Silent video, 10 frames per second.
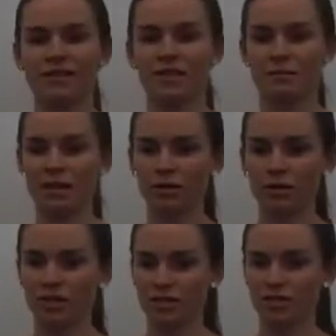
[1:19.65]
The main
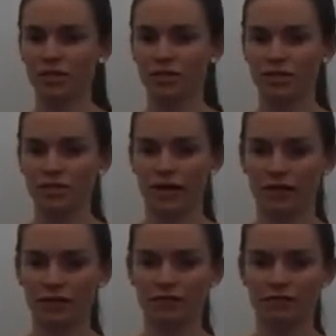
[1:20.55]
equation used to
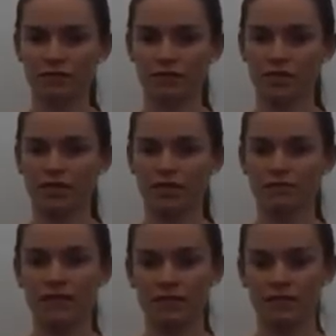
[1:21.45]
calculate diffusion is
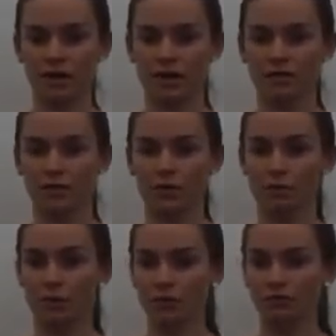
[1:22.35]
Fick's law, where the
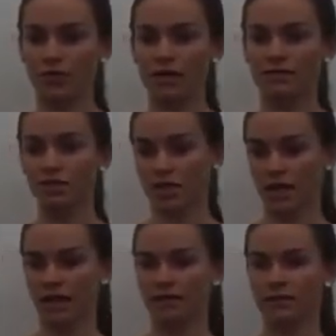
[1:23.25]
molar flux J
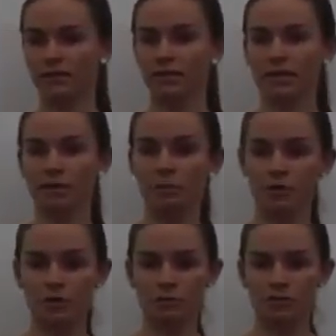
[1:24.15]
in
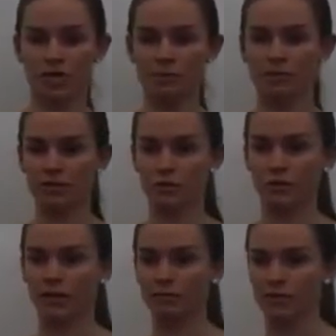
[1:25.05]
moles per centimeter
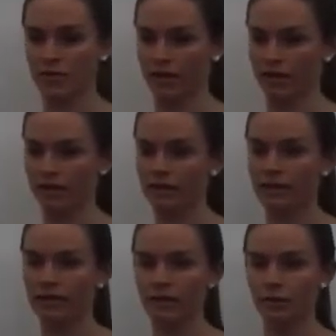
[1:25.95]
squared per second
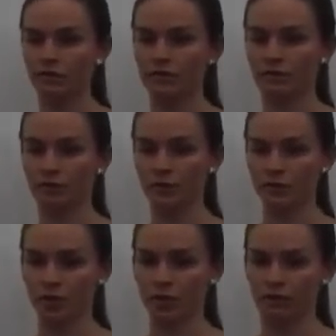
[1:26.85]
equals the
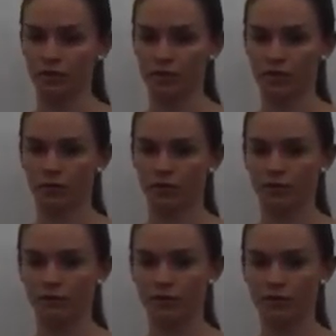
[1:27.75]
diffusion coefficient, or
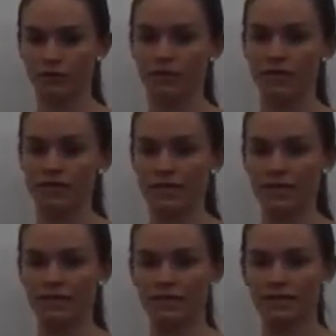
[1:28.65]
diffusivity D,
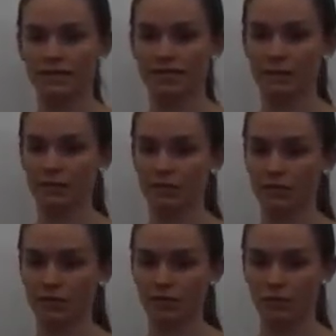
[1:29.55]
in
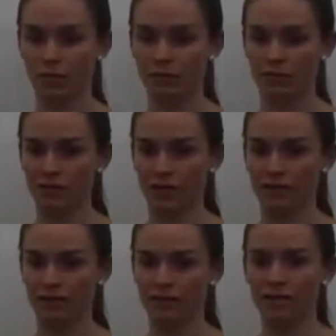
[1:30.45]
centimeters squared per
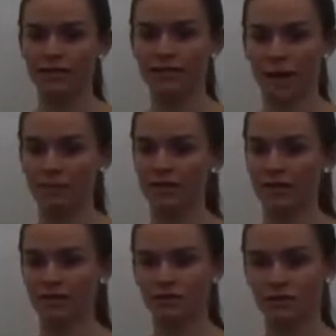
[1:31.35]
second, times the
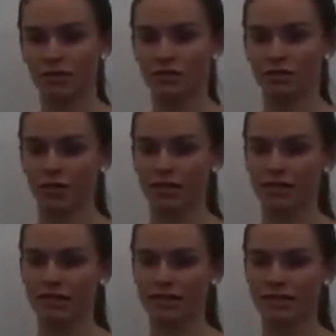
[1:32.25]
concentration
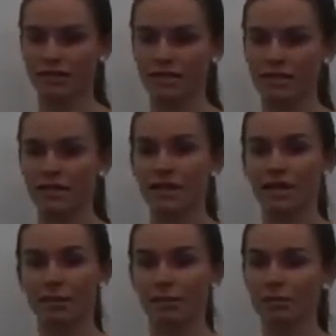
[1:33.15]
gradient dC
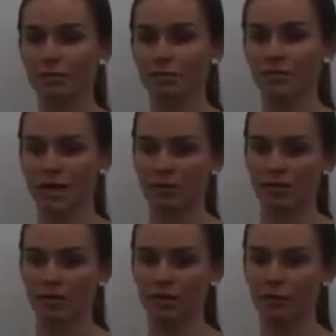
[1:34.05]
in moles per
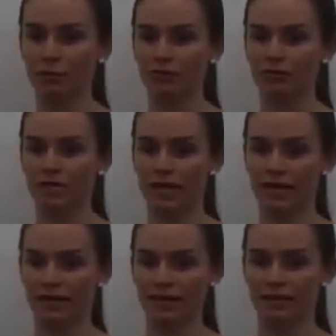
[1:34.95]
centimeter cubed over
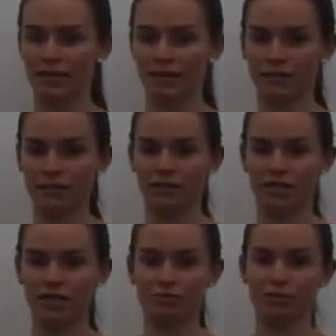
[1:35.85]
dx, the length and the
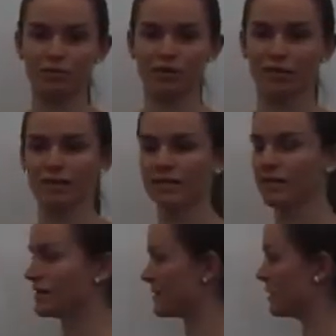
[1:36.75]
direction of movement,
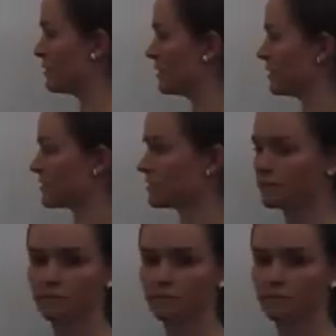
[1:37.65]
in centimeters.